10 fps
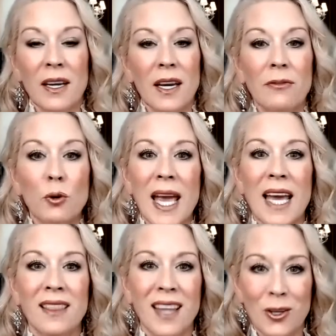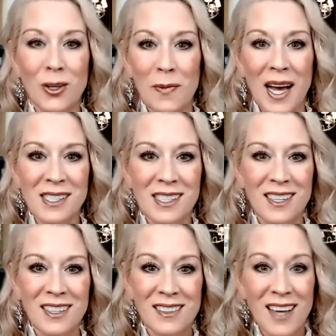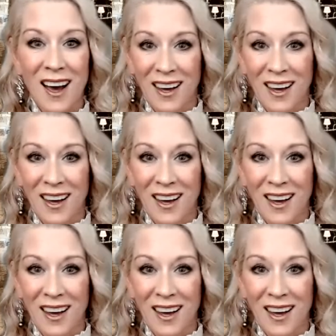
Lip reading: If you can't, then you must. Yeah,